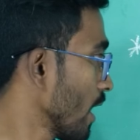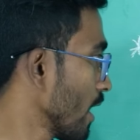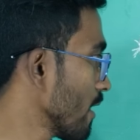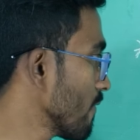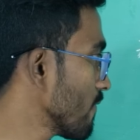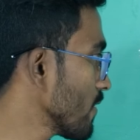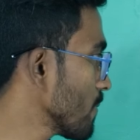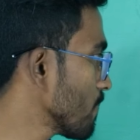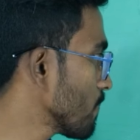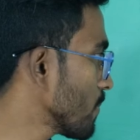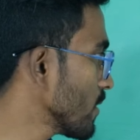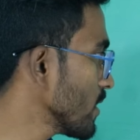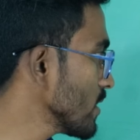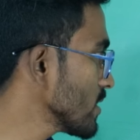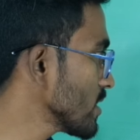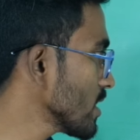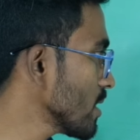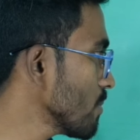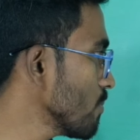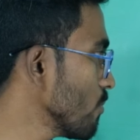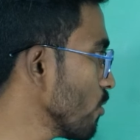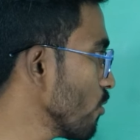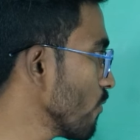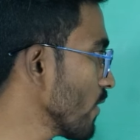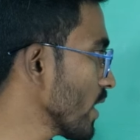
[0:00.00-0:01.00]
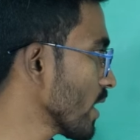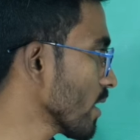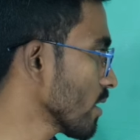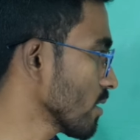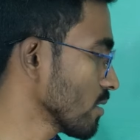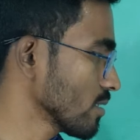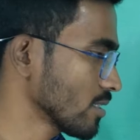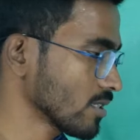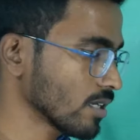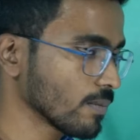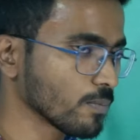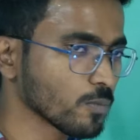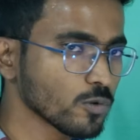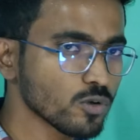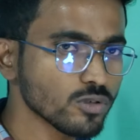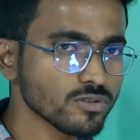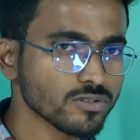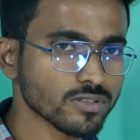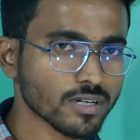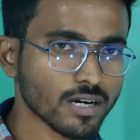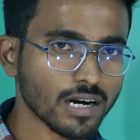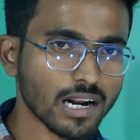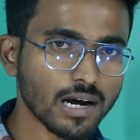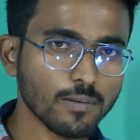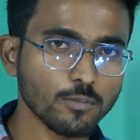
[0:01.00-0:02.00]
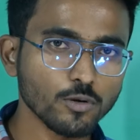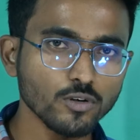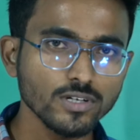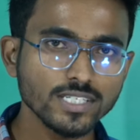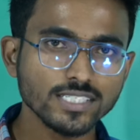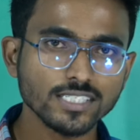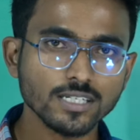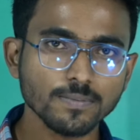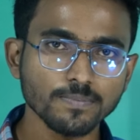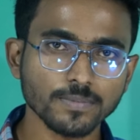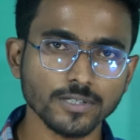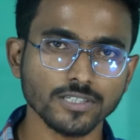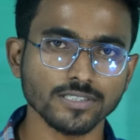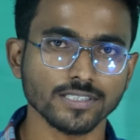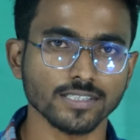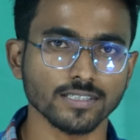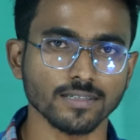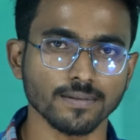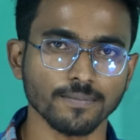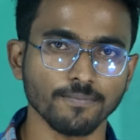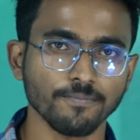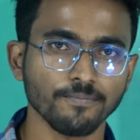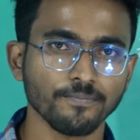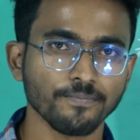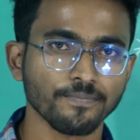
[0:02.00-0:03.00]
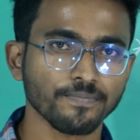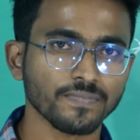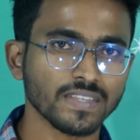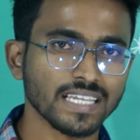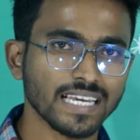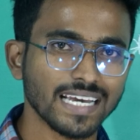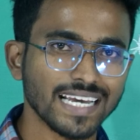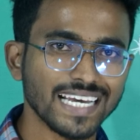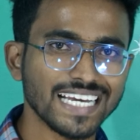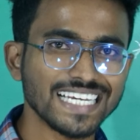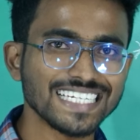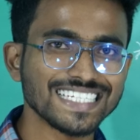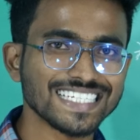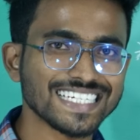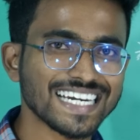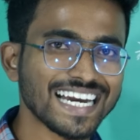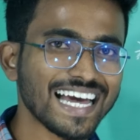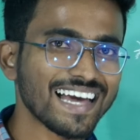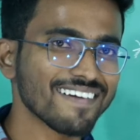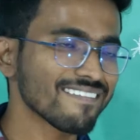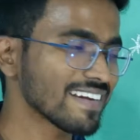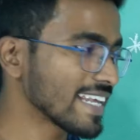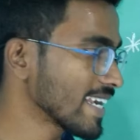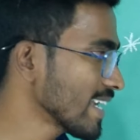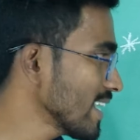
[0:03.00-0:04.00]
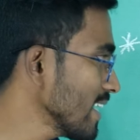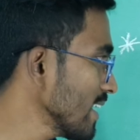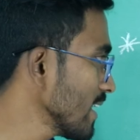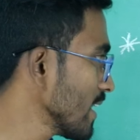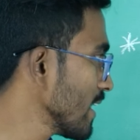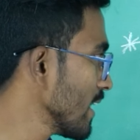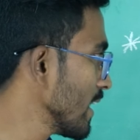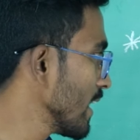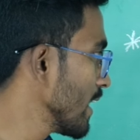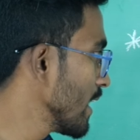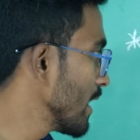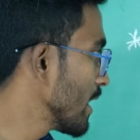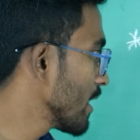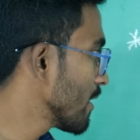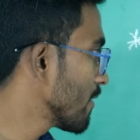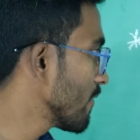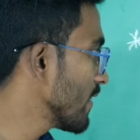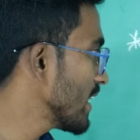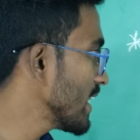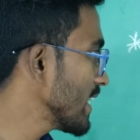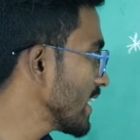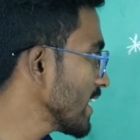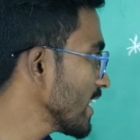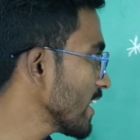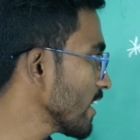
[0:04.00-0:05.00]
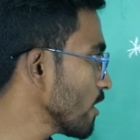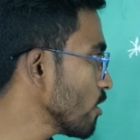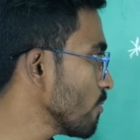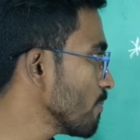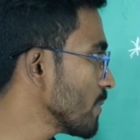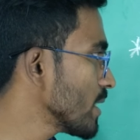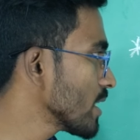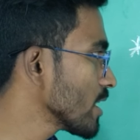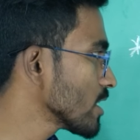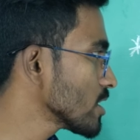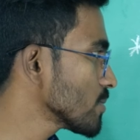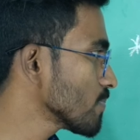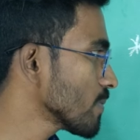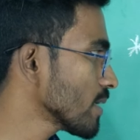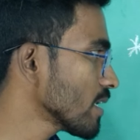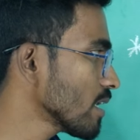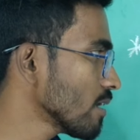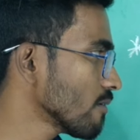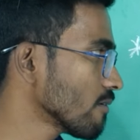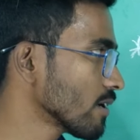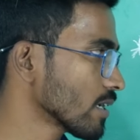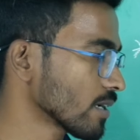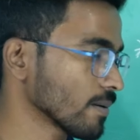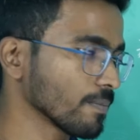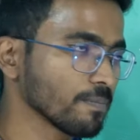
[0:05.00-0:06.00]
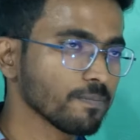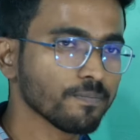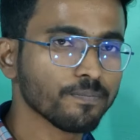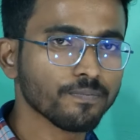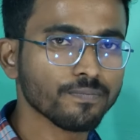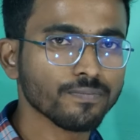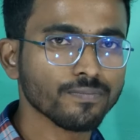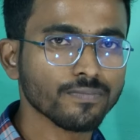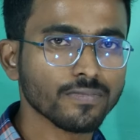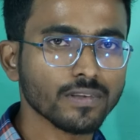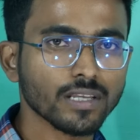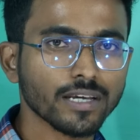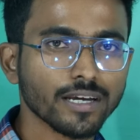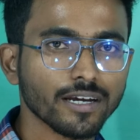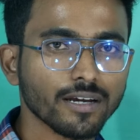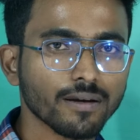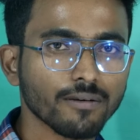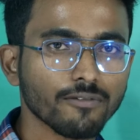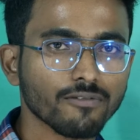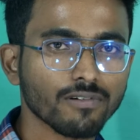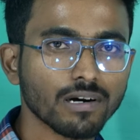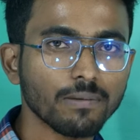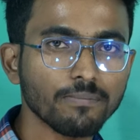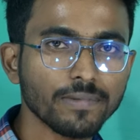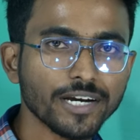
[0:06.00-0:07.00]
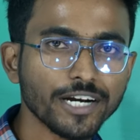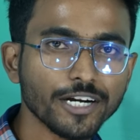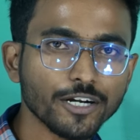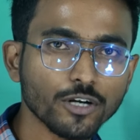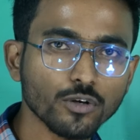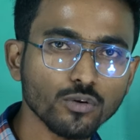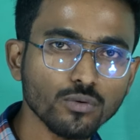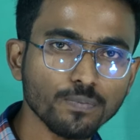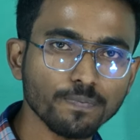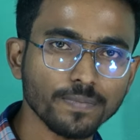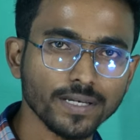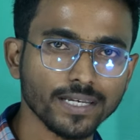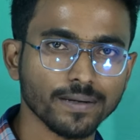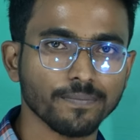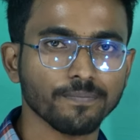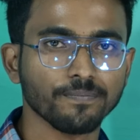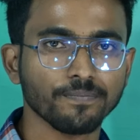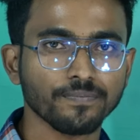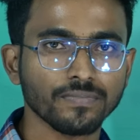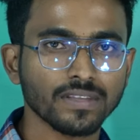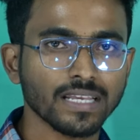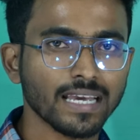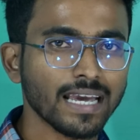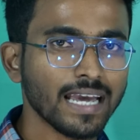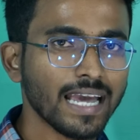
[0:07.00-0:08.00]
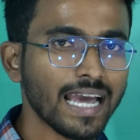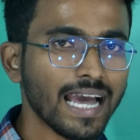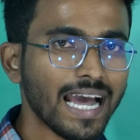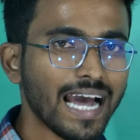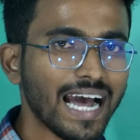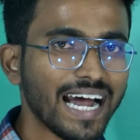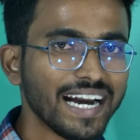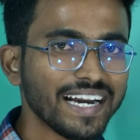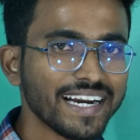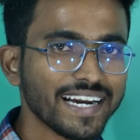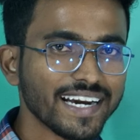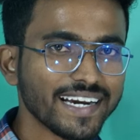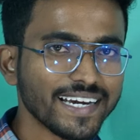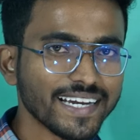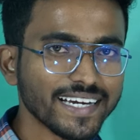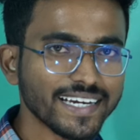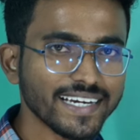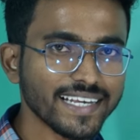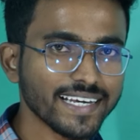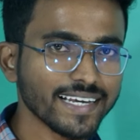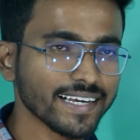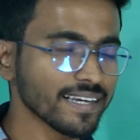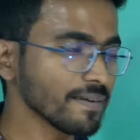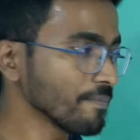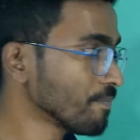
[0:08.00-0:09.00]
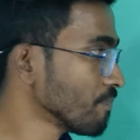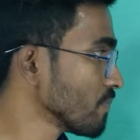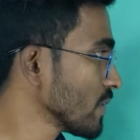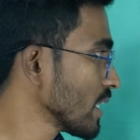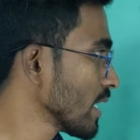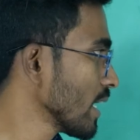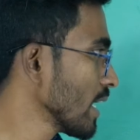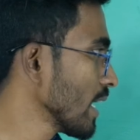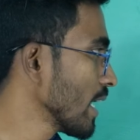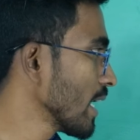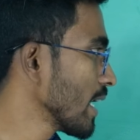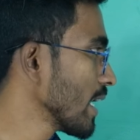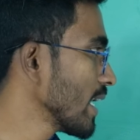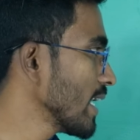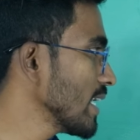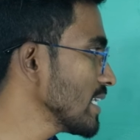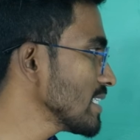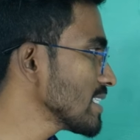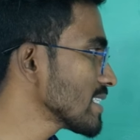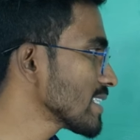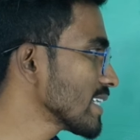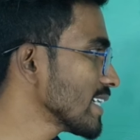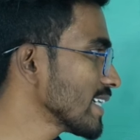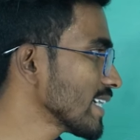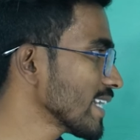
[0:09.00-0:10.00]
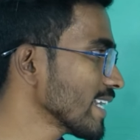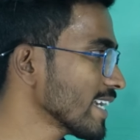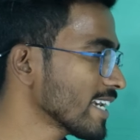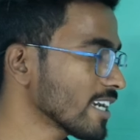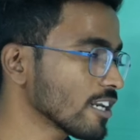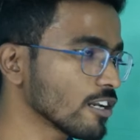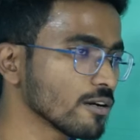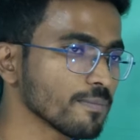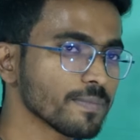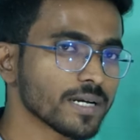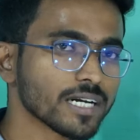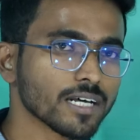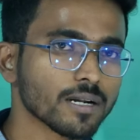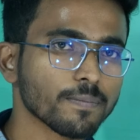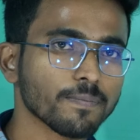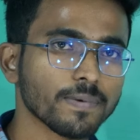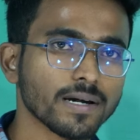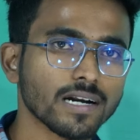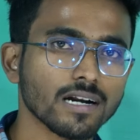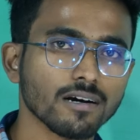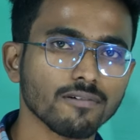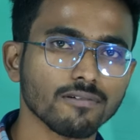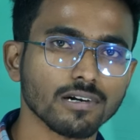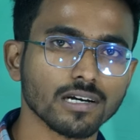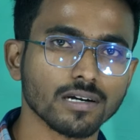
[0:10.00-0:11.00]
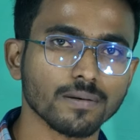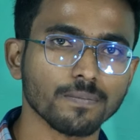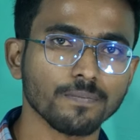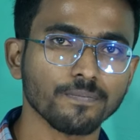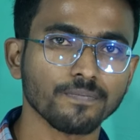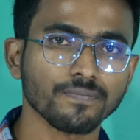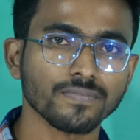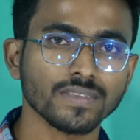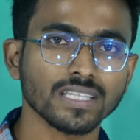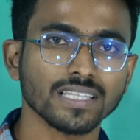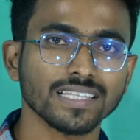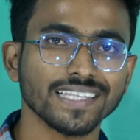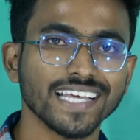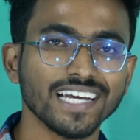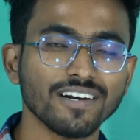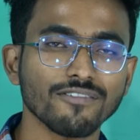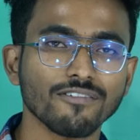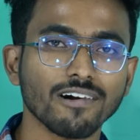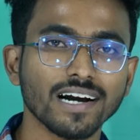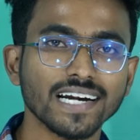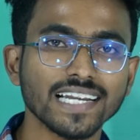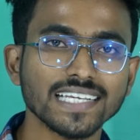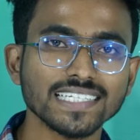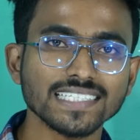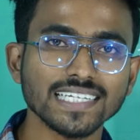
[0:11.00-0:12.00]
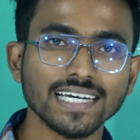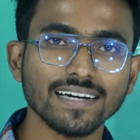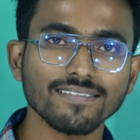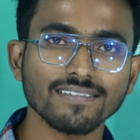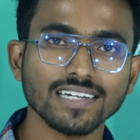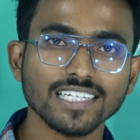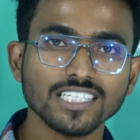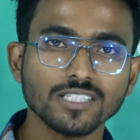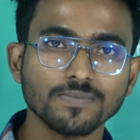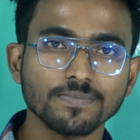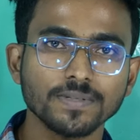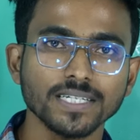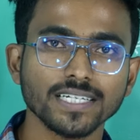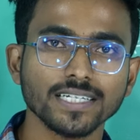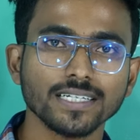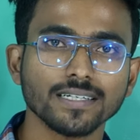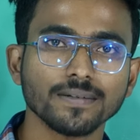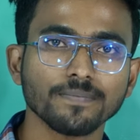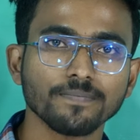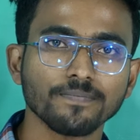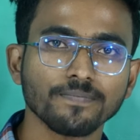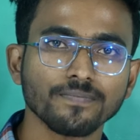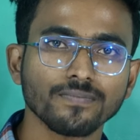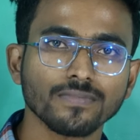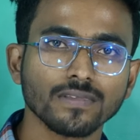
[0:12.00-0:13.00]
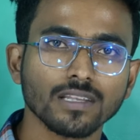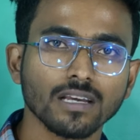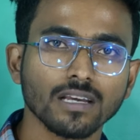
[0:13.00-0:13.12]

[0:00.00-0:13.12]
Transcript: If a person moving, suppose Ramu is the person, he is traveling 20 kilometers per hour from A to B and returning he is 30 kilometers per hour. Then what is the average speed?